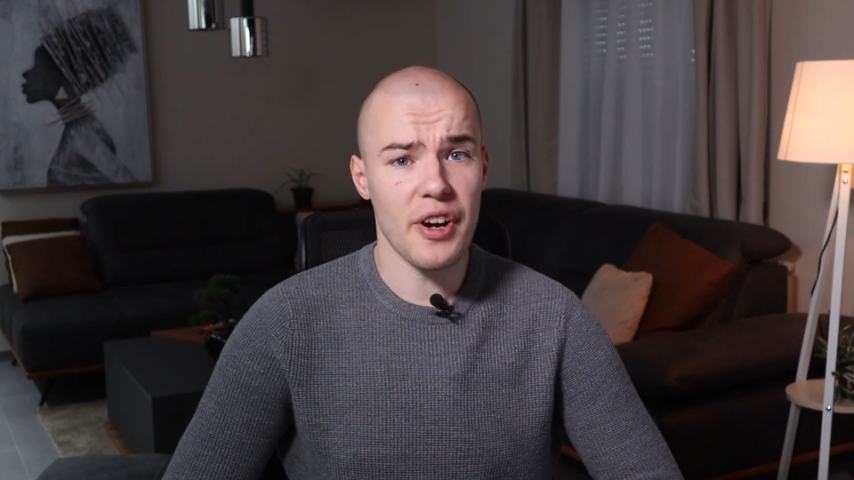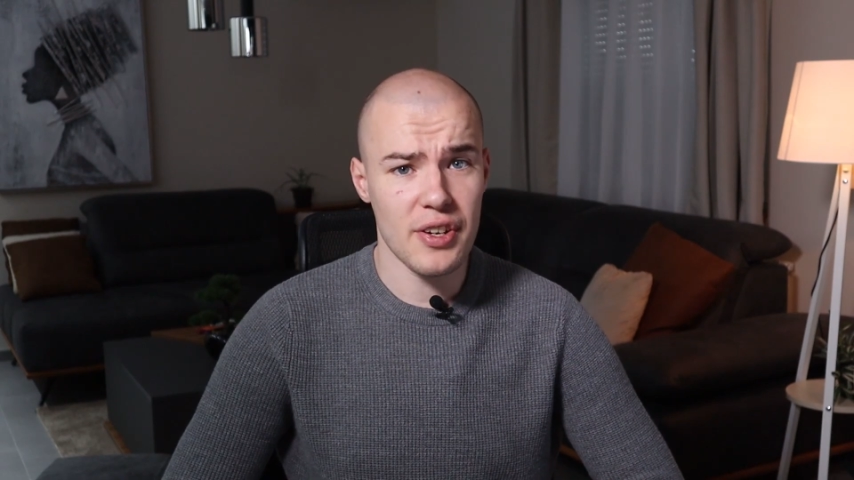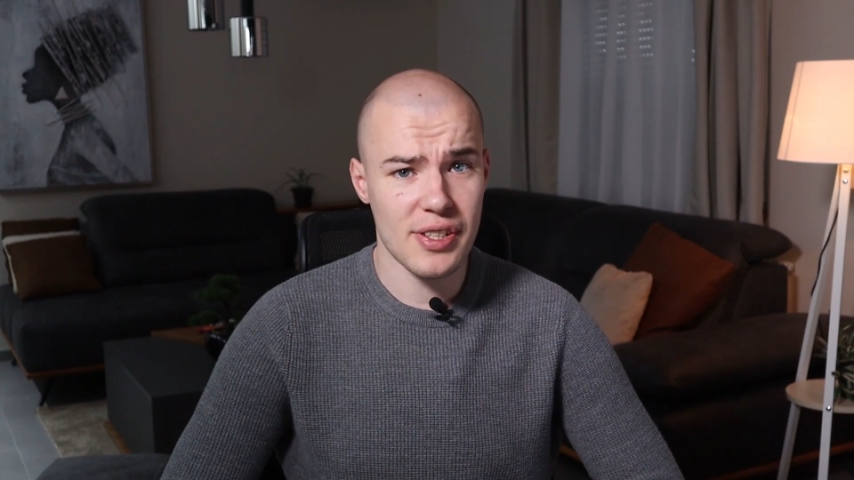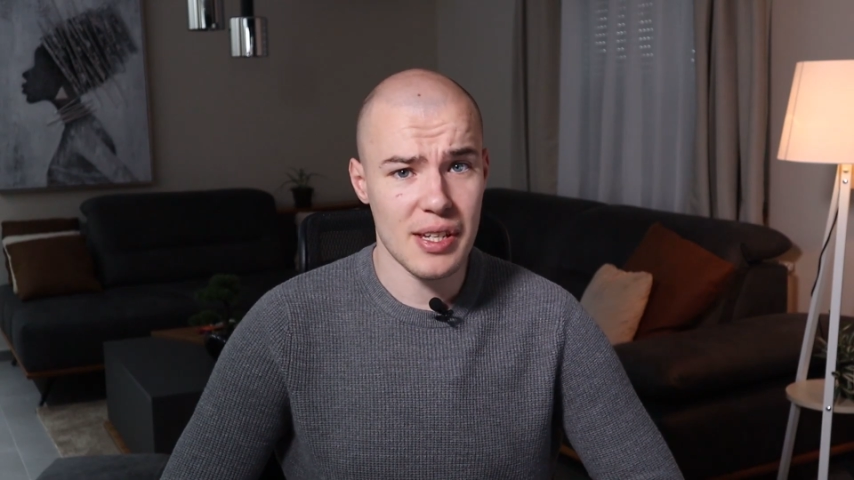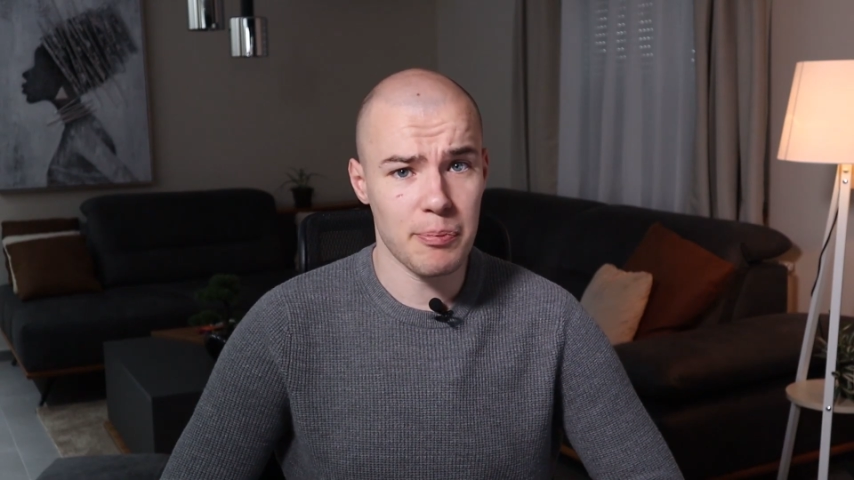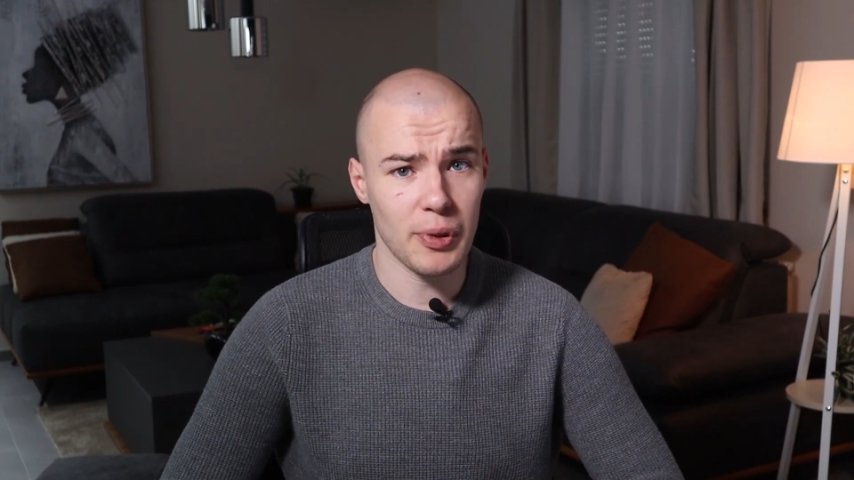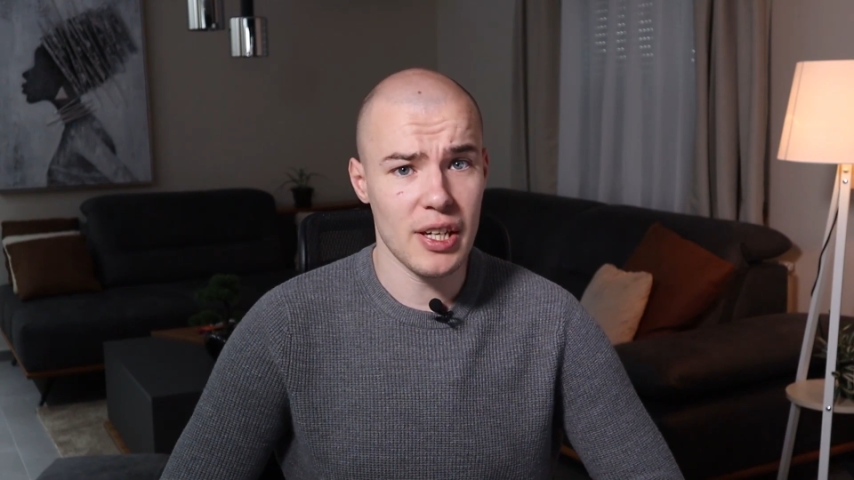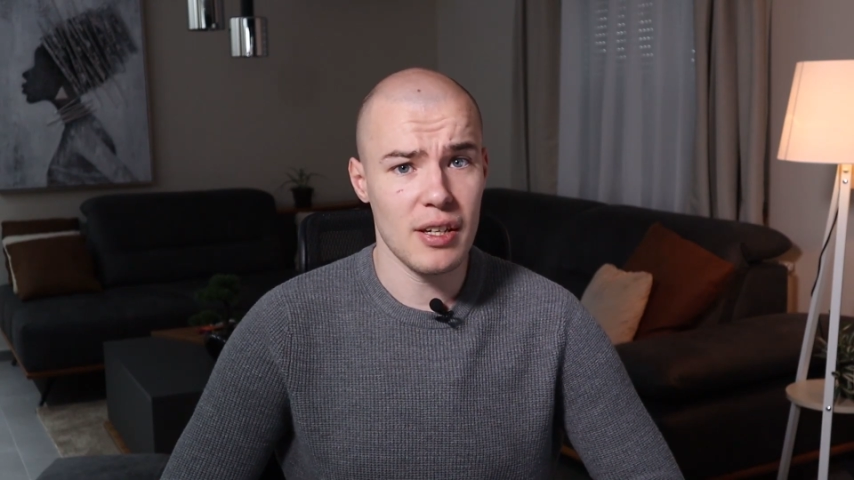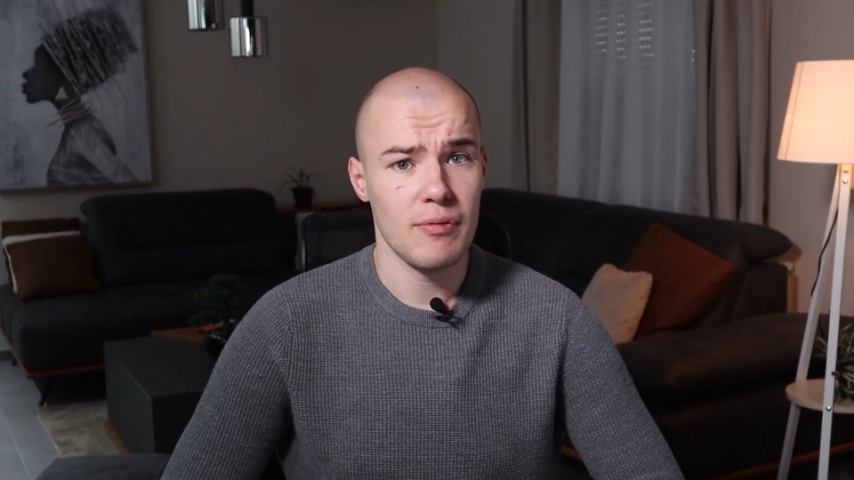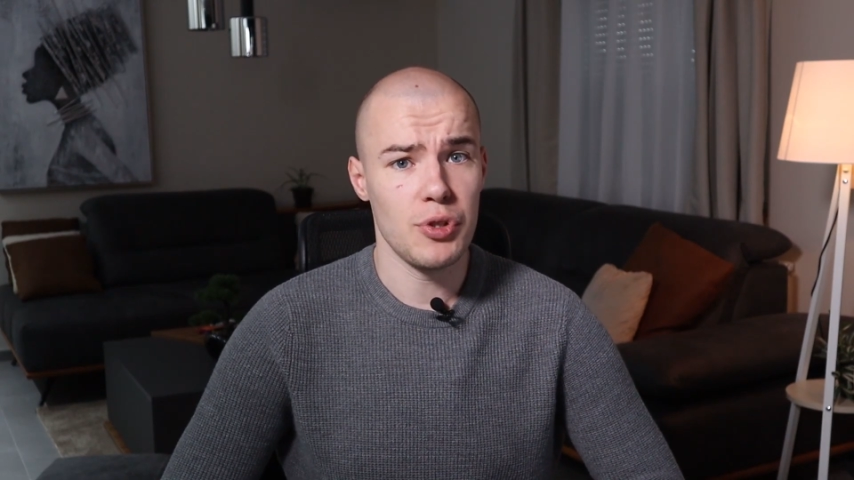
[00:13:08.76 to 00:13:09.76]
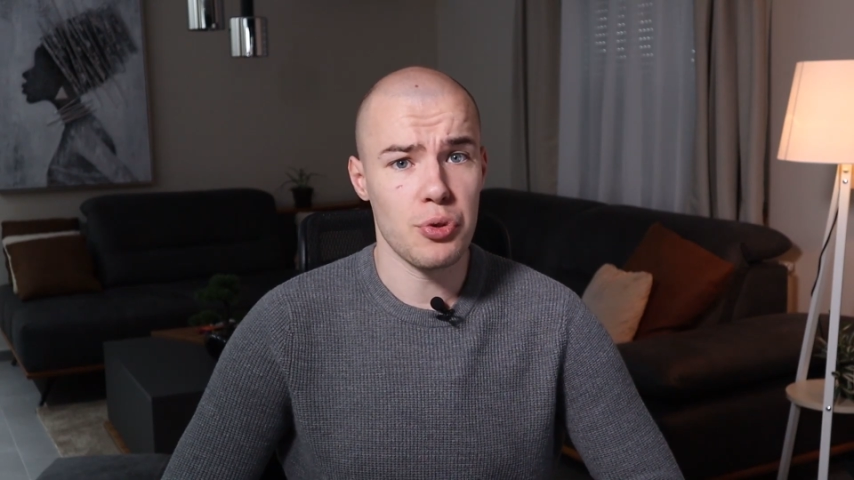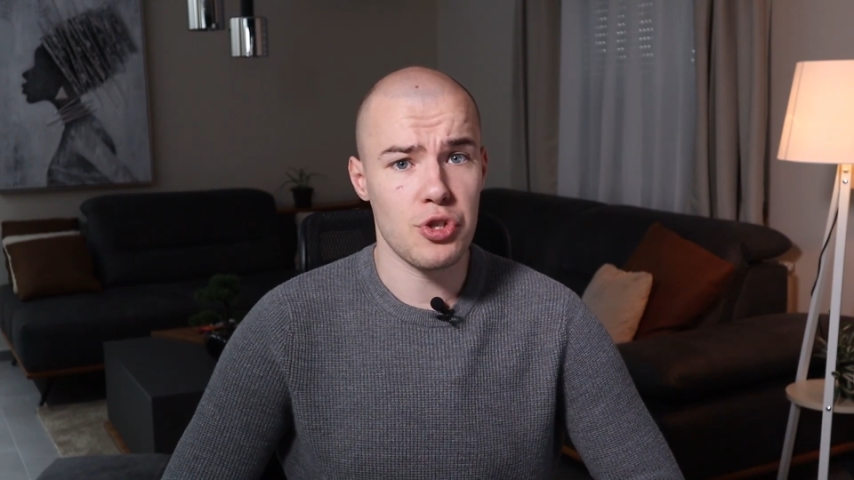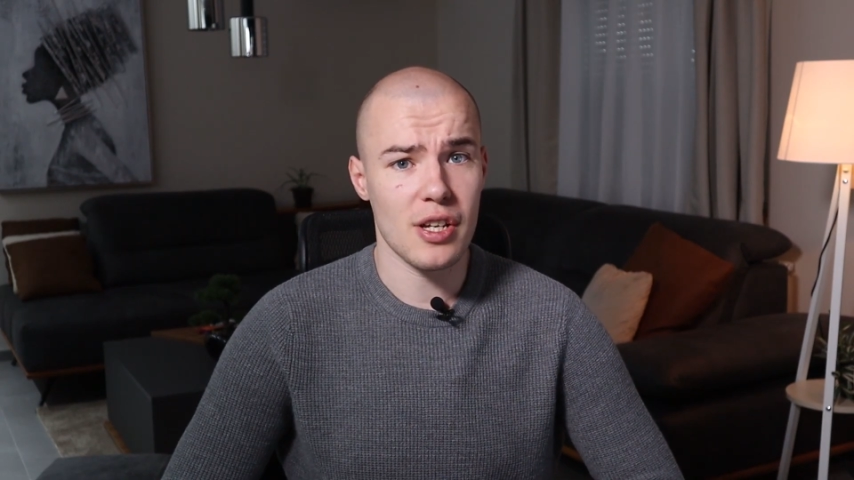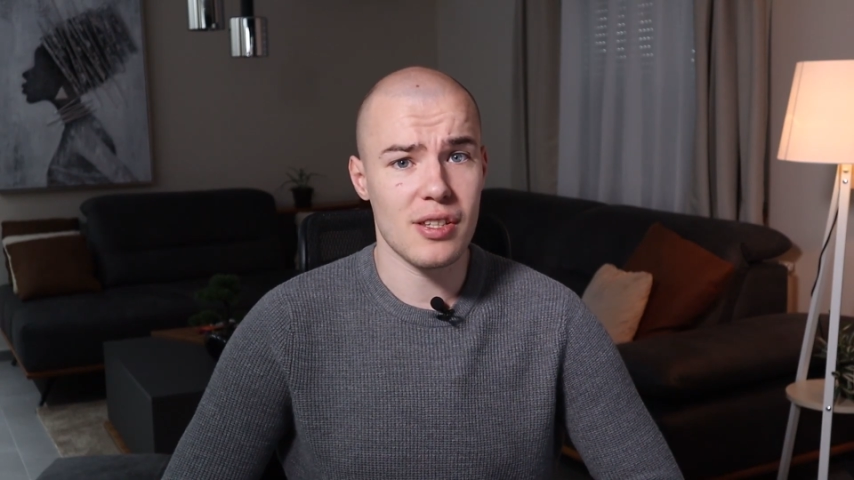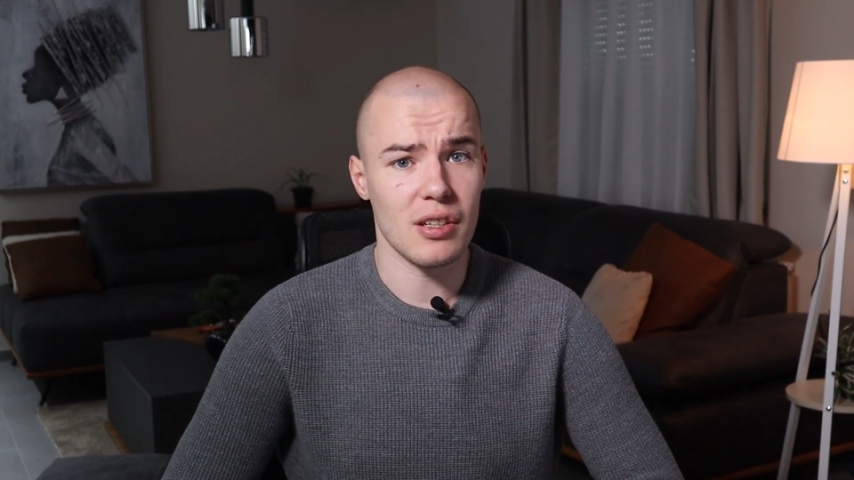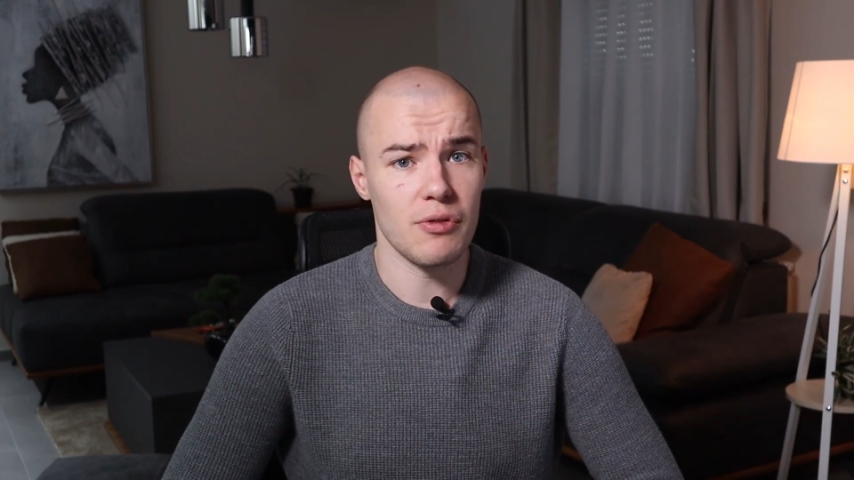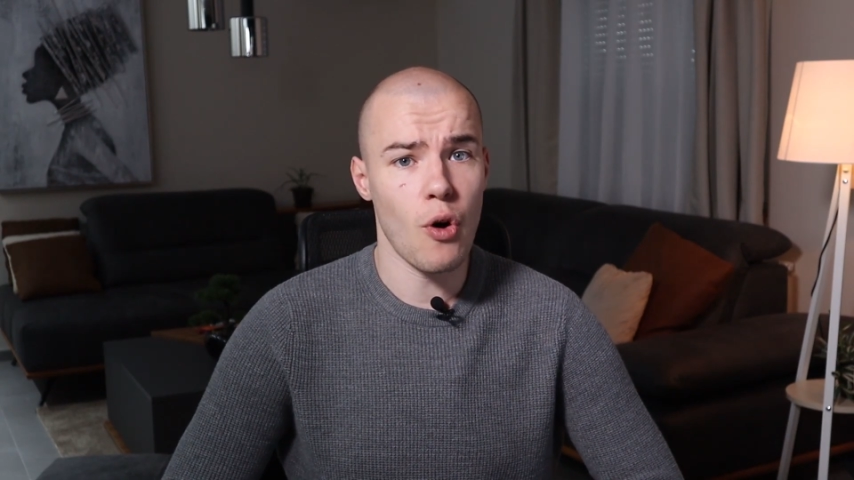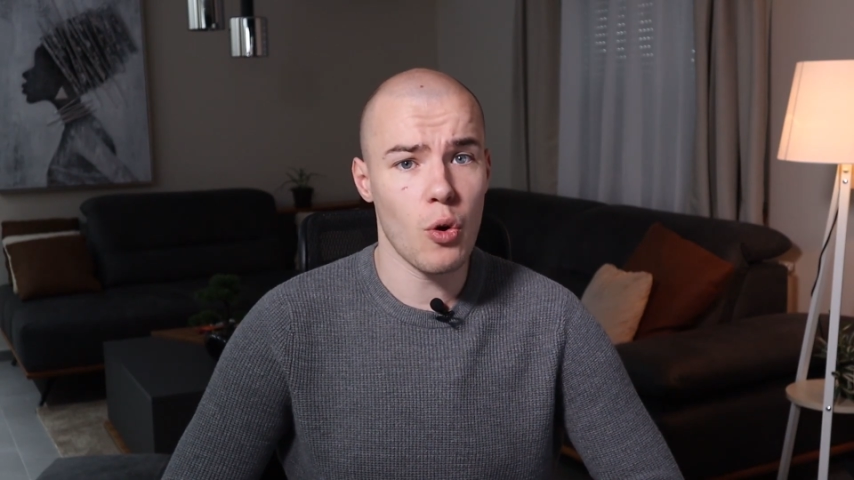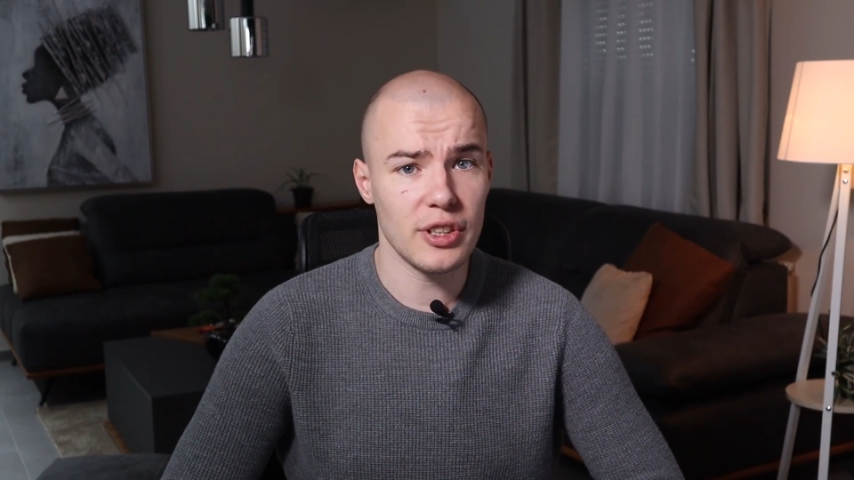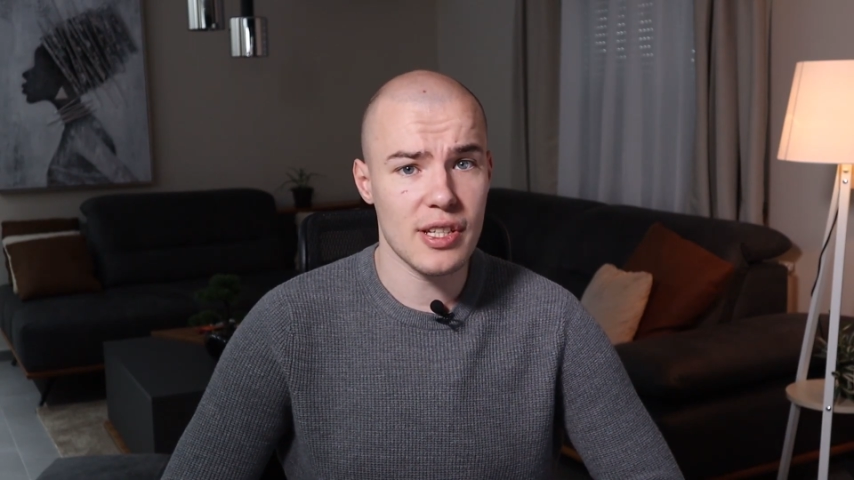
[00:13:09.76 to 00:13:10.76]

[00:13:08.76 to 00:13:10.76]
very simply. You just invoke